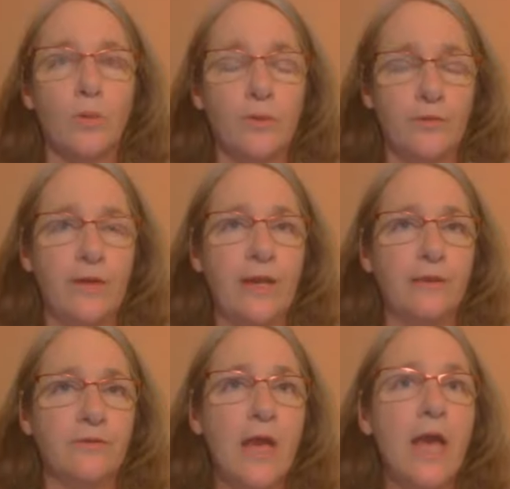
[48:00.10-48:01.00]
with
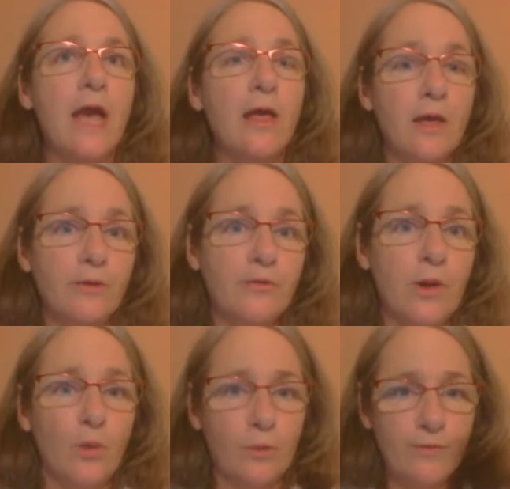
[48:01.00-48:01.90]
these.
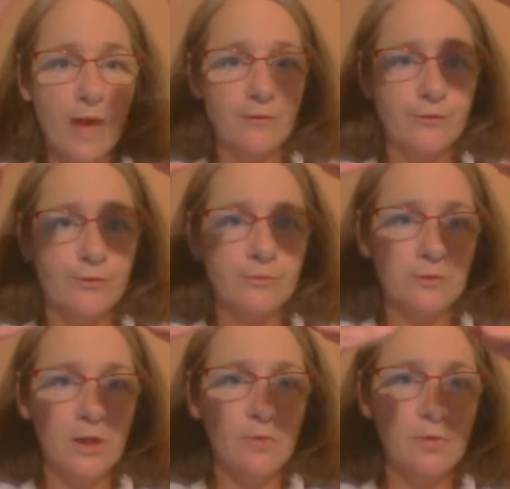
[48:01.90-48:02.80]
So we've gotten from
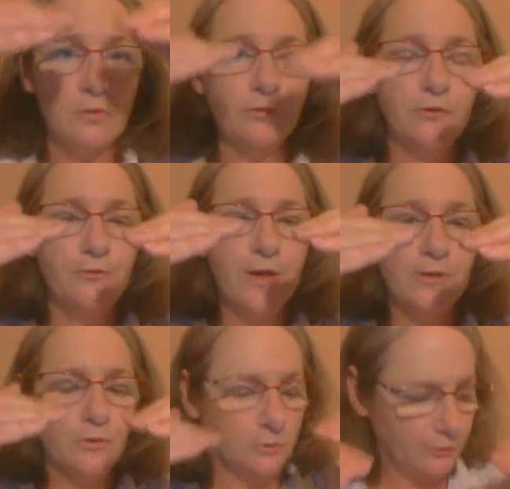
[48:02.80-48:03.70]
global to
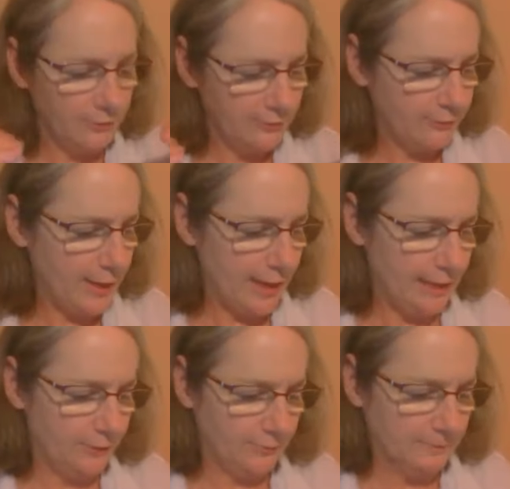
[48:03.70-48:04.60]
federal to
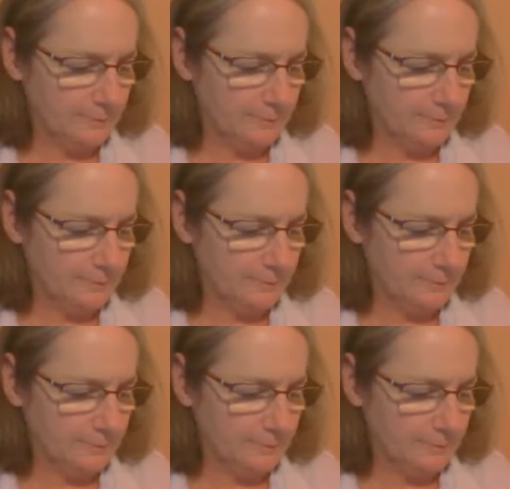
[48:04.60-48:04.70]
state.